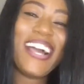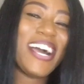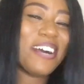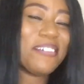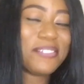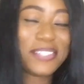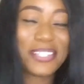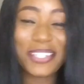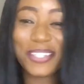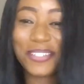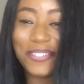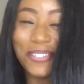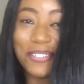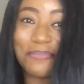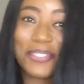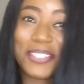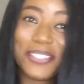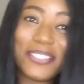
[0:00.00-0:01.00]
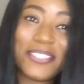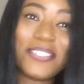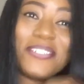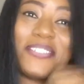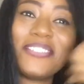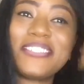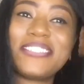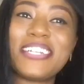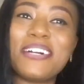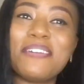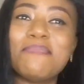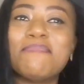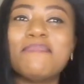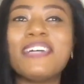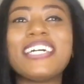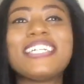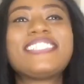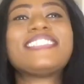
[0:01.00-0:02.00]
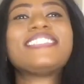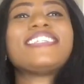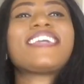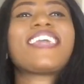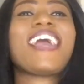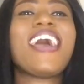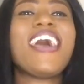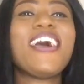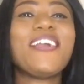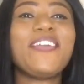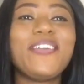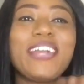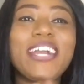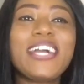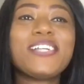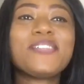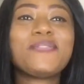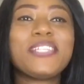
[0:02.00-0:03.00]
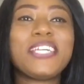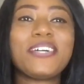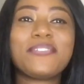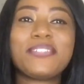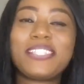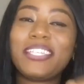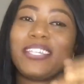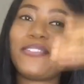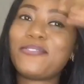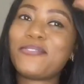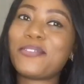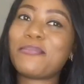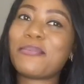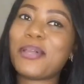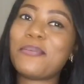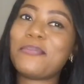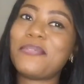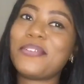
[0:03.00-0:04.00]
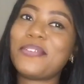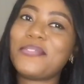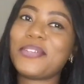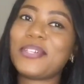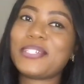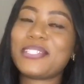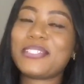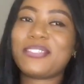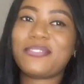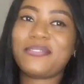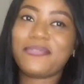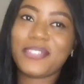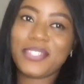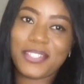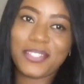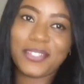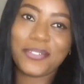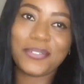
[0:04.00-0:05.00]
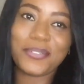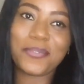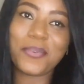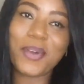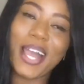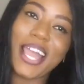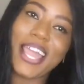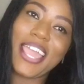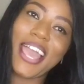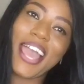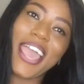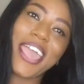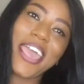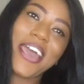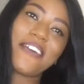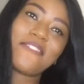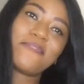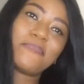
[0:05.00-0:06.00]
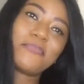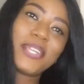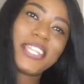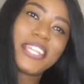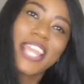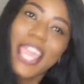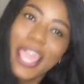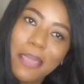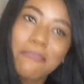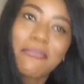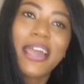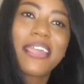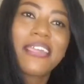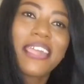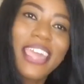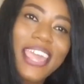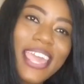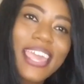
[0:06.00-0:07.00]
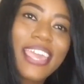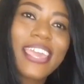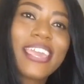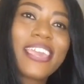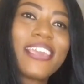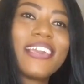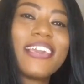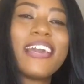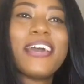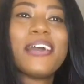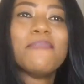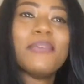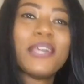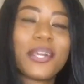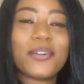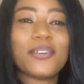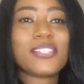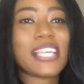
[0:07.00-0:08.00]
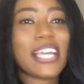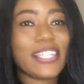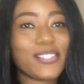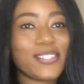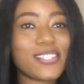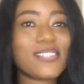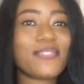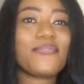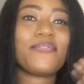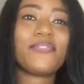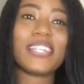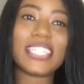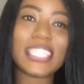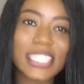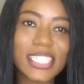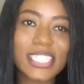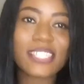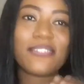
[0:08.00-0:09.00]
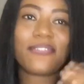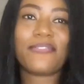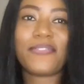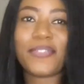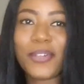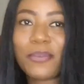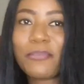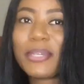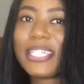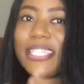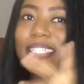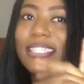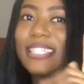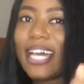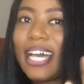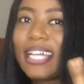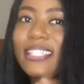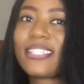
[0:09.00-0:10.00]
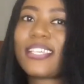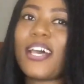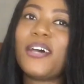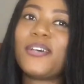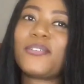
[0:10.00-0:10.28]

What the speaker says: I'm sorry for being so dramatic. You guys would have seen from my previous video why I have been MIA, because I just finished filming that.